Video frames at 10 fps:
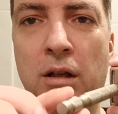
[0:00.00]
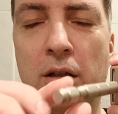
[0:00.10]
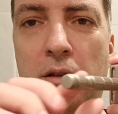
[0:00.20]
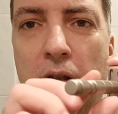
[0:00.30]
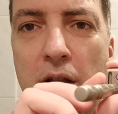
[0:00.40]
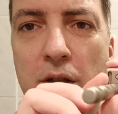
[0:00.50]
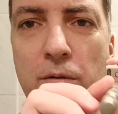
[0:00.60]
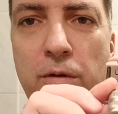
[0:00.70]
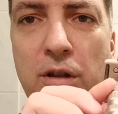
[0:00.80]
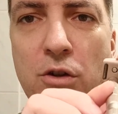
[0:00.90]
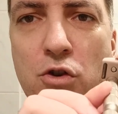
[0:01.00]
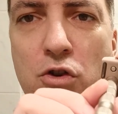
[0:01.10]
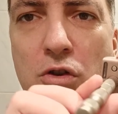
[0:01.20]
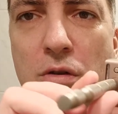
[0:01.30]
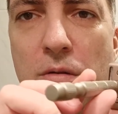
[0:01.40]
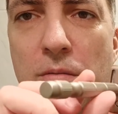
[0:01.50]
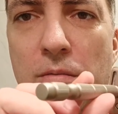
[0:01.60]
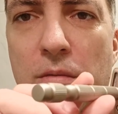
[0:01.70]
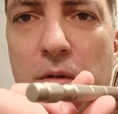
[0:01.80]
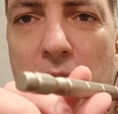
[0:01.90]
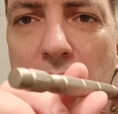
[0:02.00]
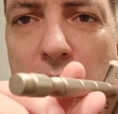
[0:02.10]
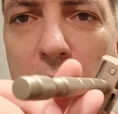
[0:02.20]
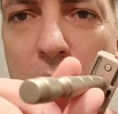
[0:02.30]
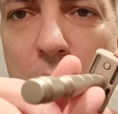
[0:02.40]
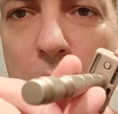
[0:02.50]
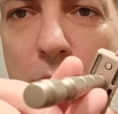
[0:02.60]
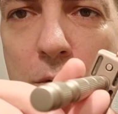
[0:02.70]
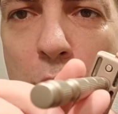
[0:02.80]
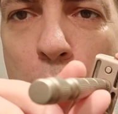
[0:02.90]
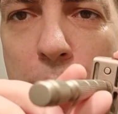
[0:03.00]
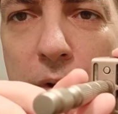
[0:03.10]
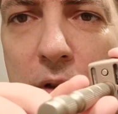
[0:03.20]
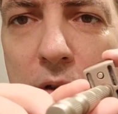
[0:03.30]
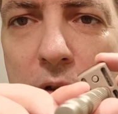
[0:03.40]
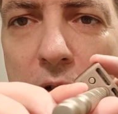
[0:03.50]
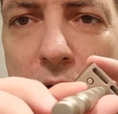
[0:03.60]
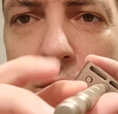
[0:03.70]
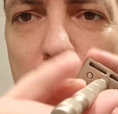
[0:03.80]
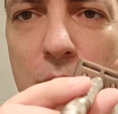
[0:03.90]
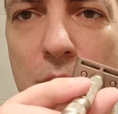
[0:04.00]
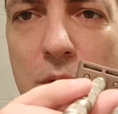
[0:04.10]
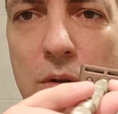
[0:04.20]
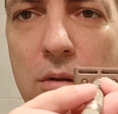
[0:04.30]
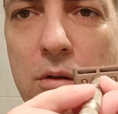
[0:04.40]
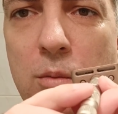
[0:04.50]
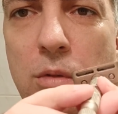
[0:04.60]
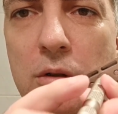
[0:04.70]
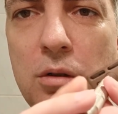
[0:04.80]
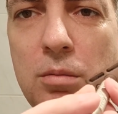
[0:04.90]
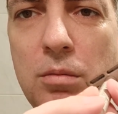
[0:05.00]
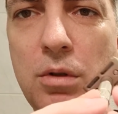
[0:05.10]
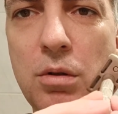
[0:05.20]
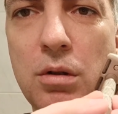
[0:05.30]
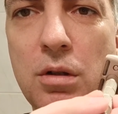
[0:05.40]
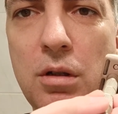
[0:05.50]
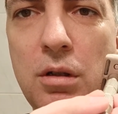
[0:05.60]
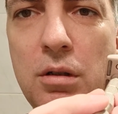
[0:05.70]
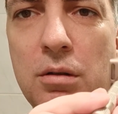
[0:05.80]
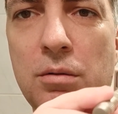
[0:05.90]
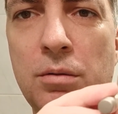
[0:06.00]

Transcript: Nice finish. There is no soapy residues on the bottom, as you can see.